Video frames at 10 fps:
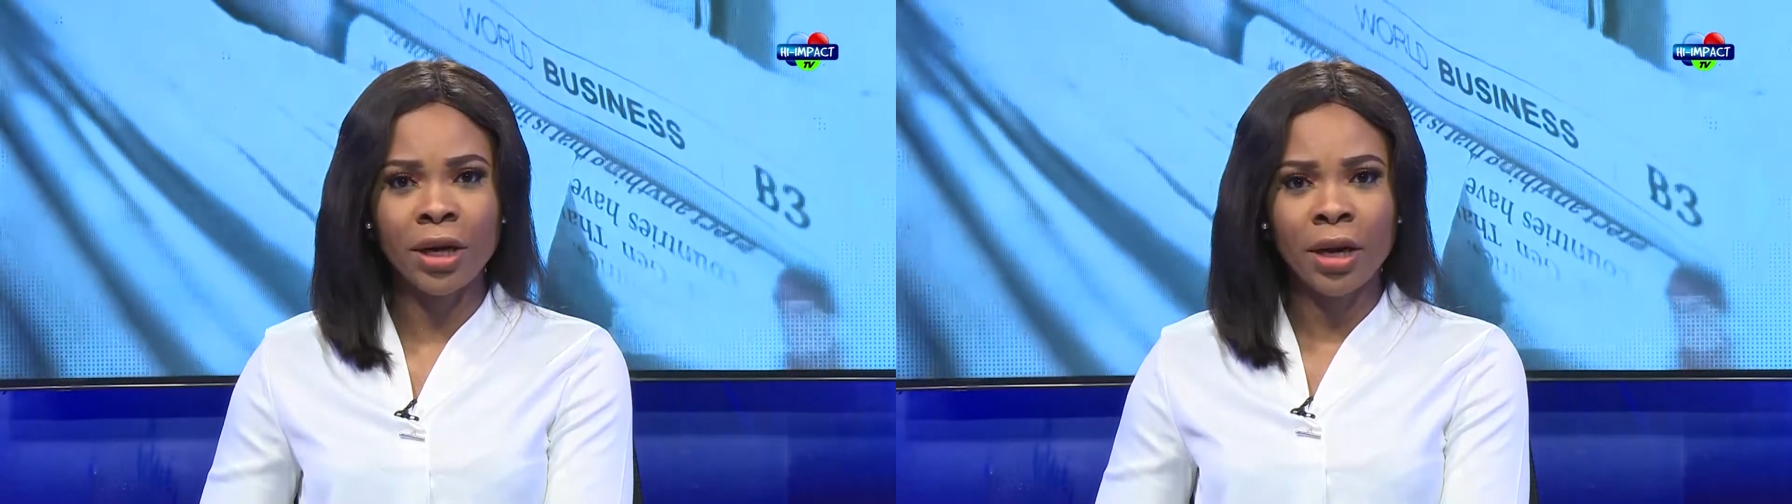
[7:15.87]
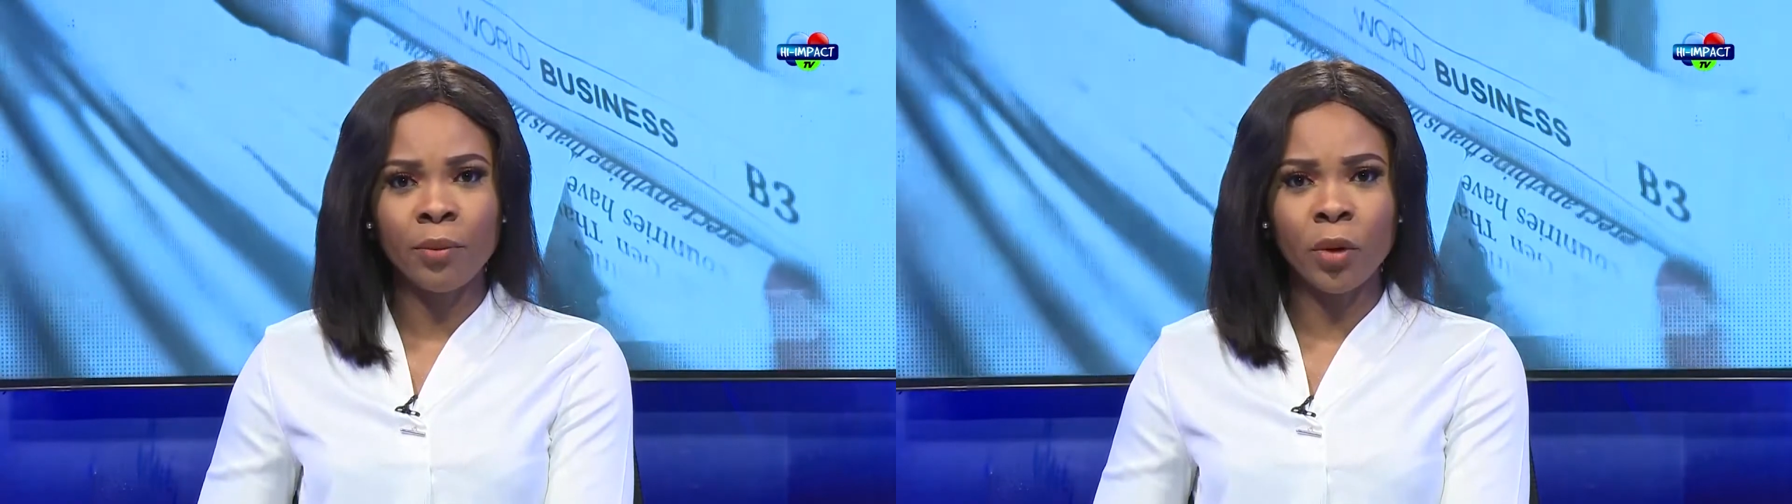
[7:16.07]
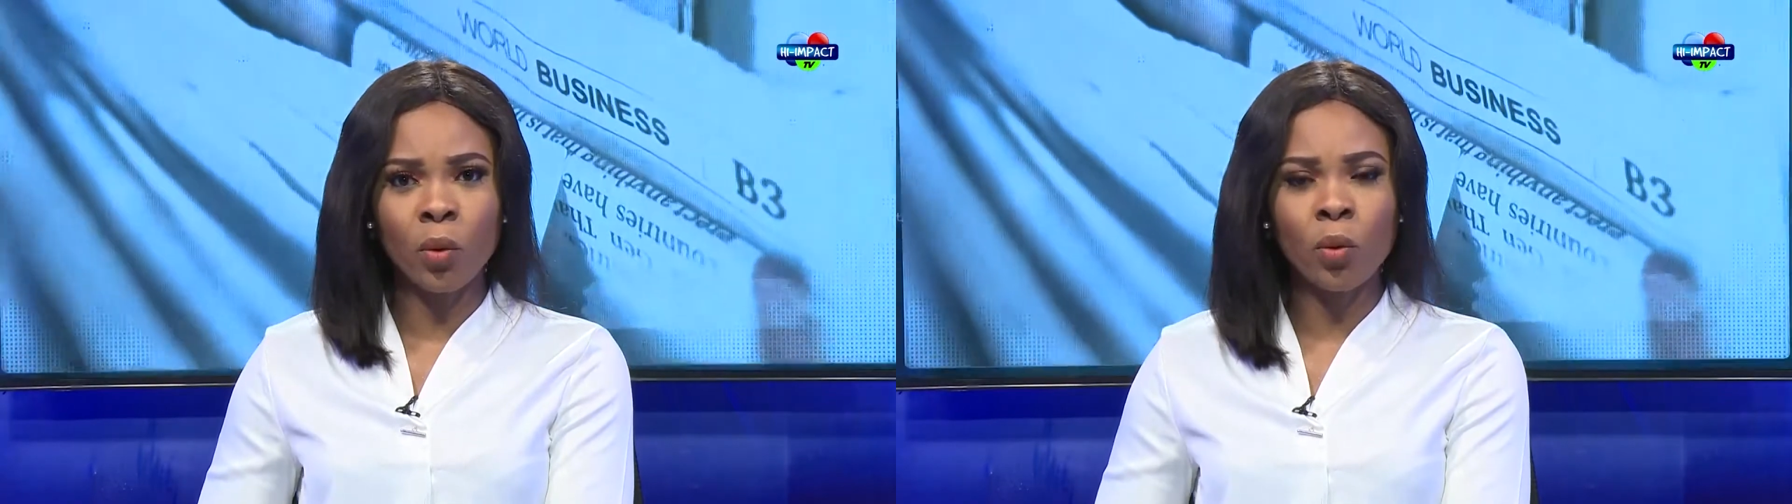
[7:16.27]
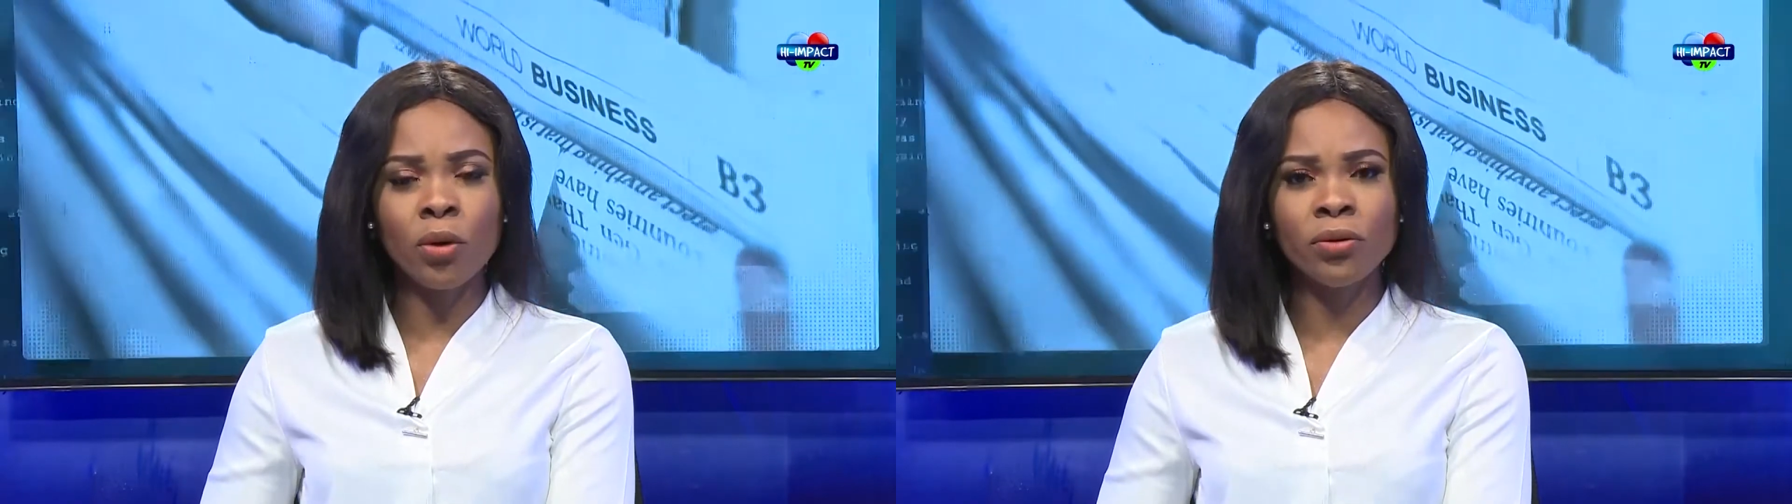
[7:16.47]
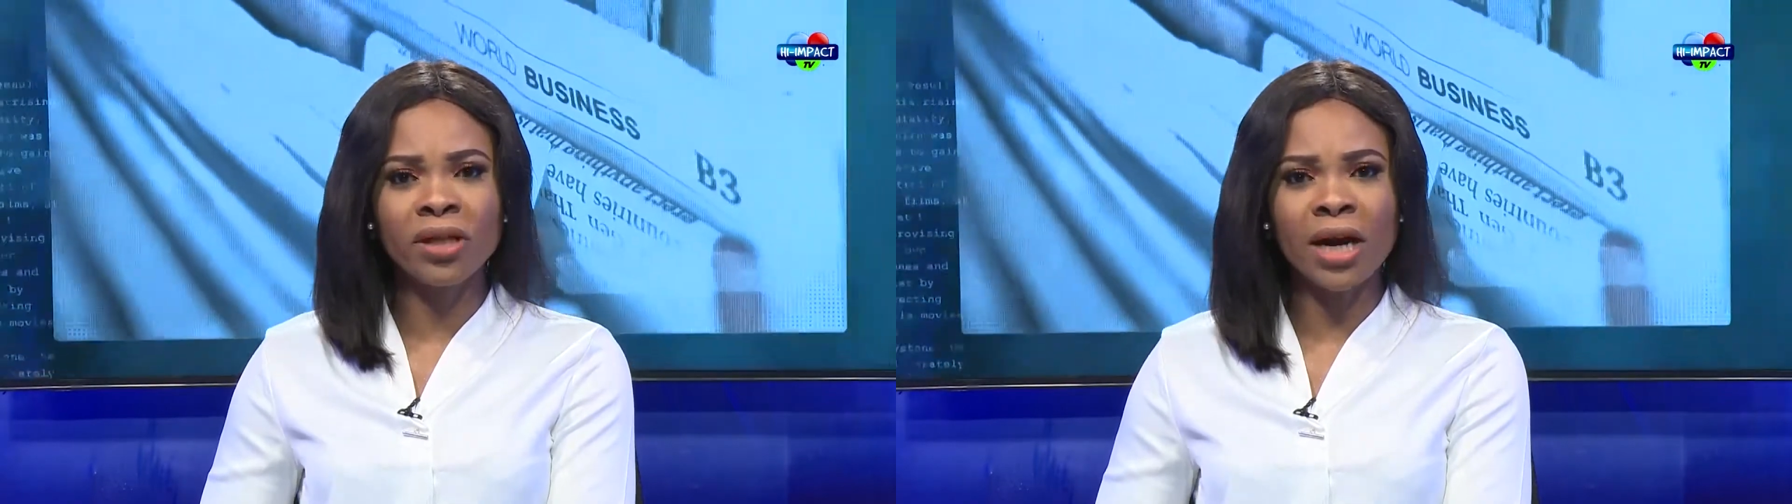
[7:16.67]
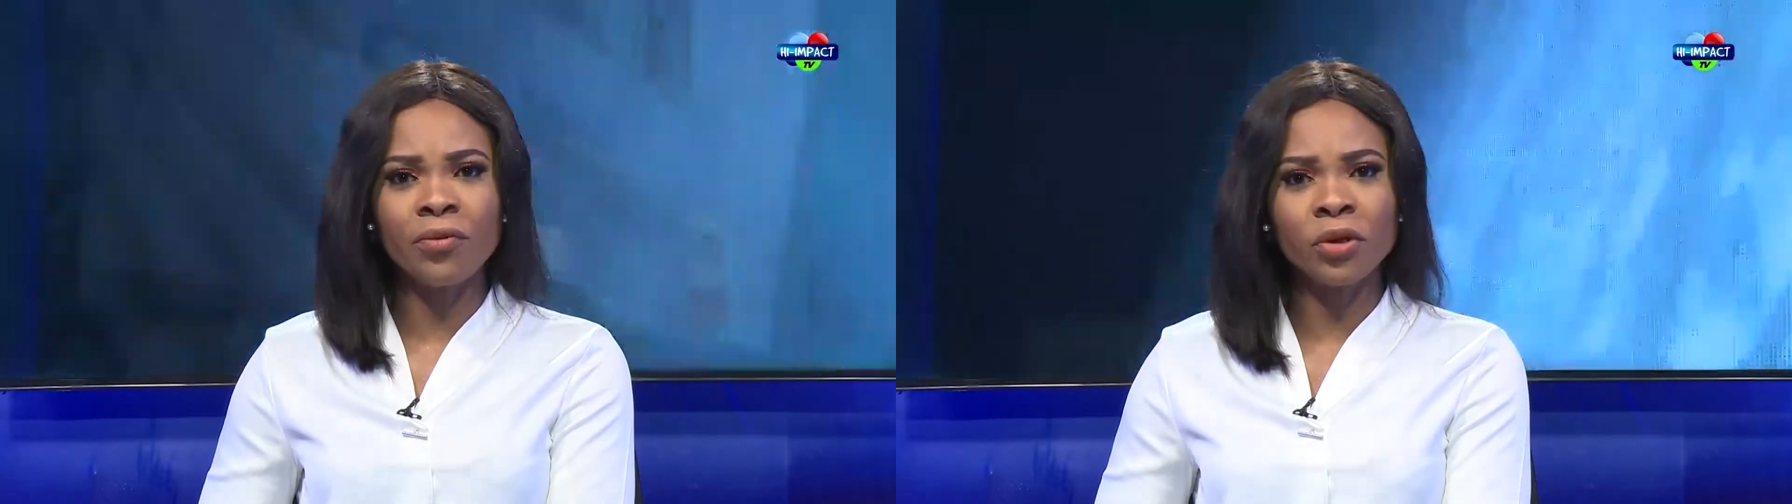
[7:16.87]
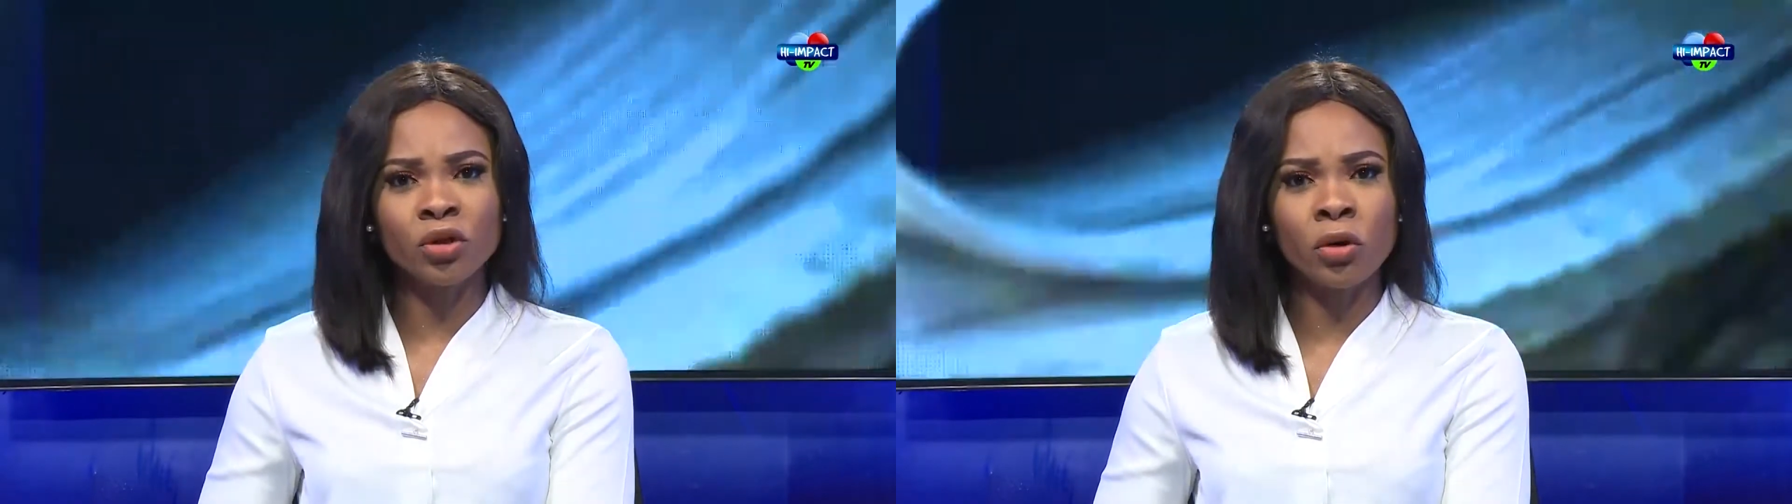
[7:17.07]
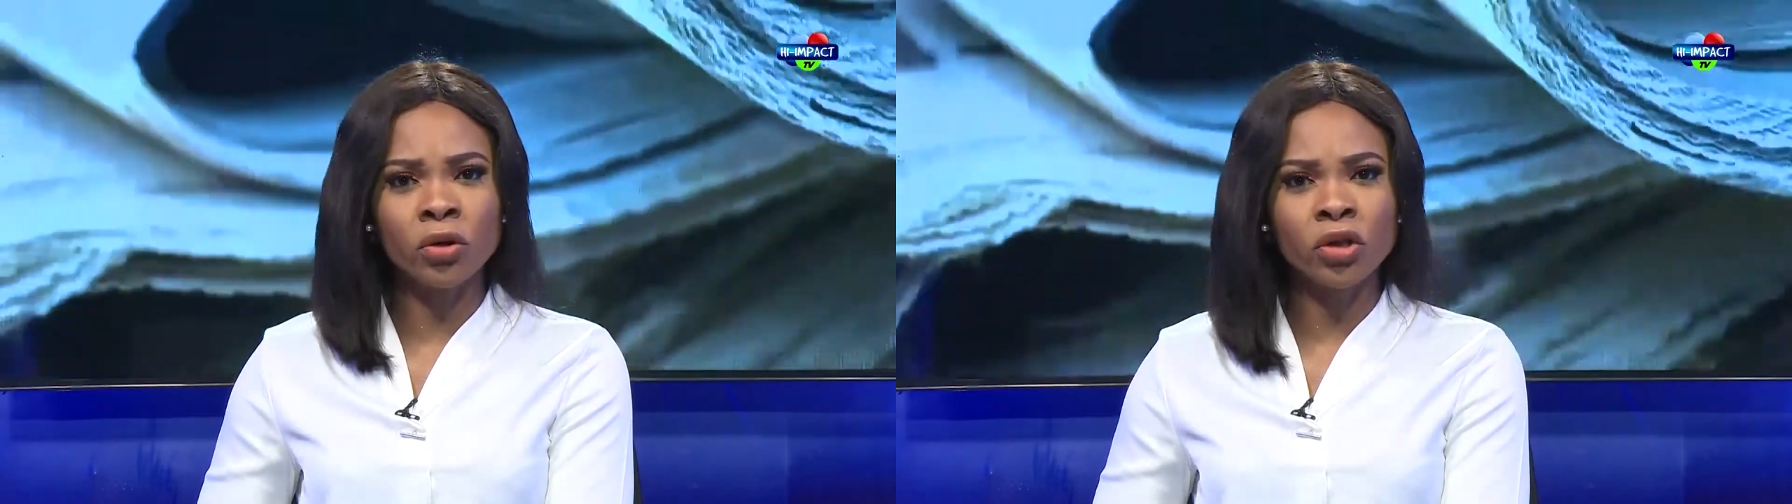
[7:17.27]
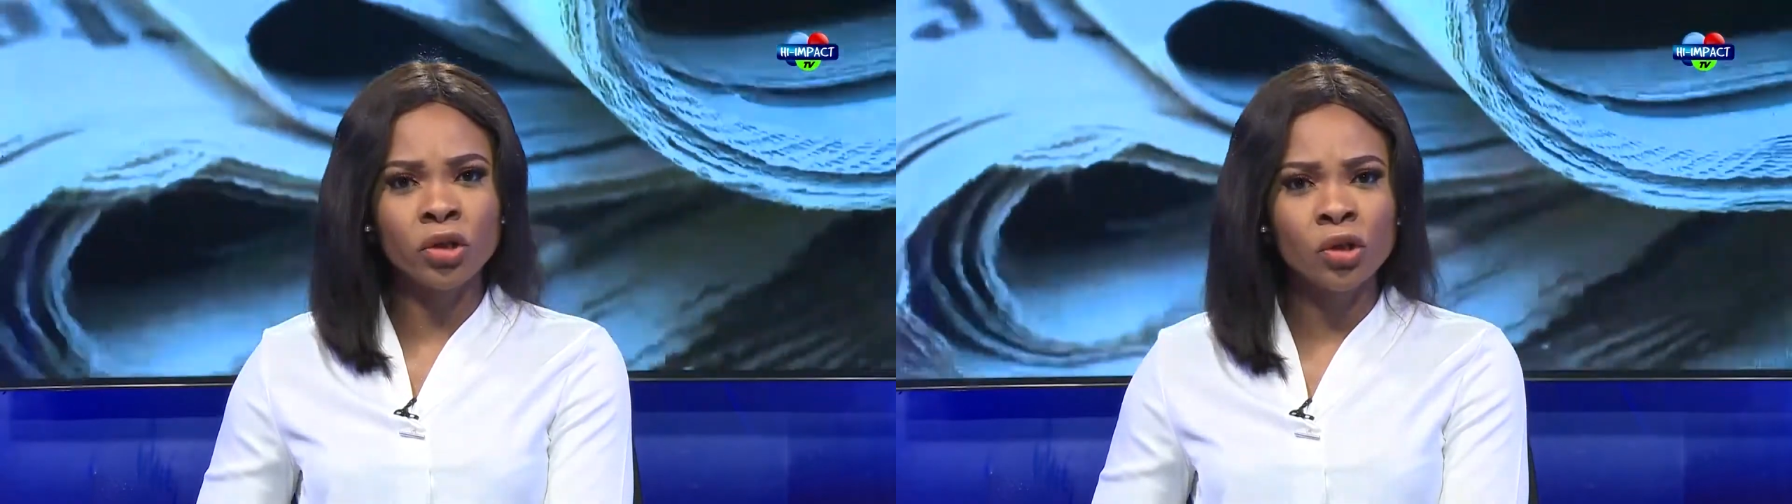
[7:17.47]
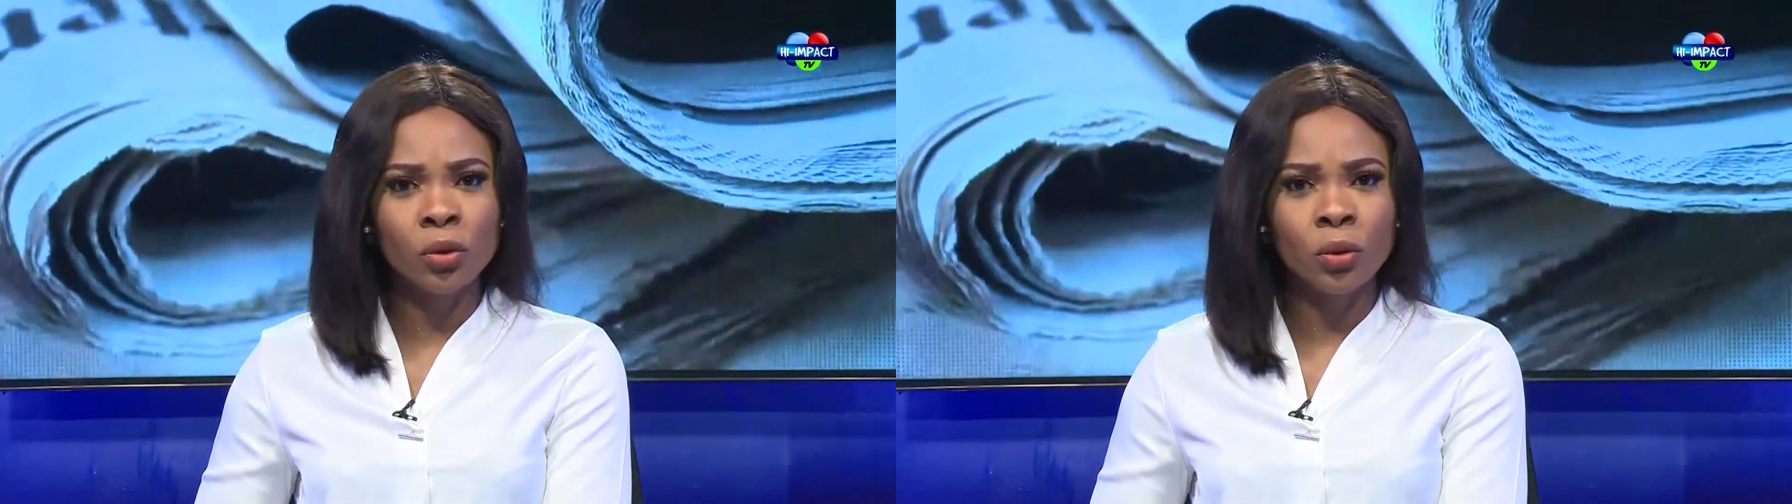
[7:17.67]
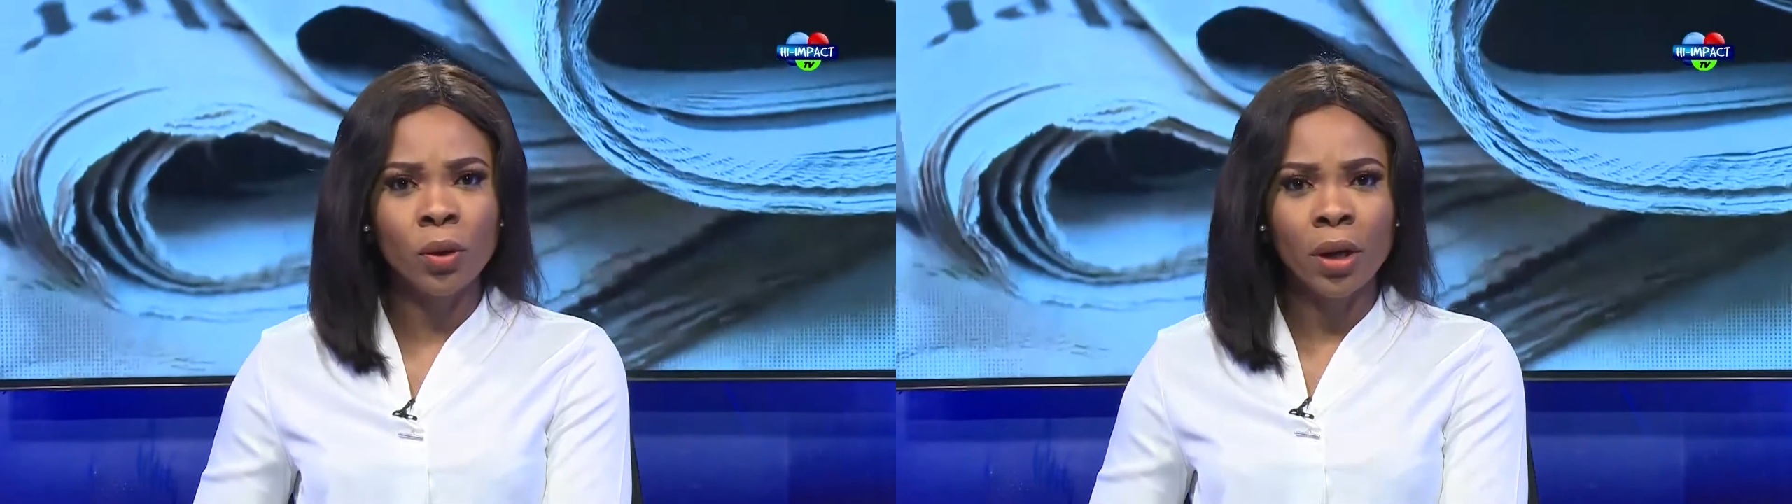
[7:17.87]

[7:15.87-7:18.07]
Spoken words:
but wouldn't that result to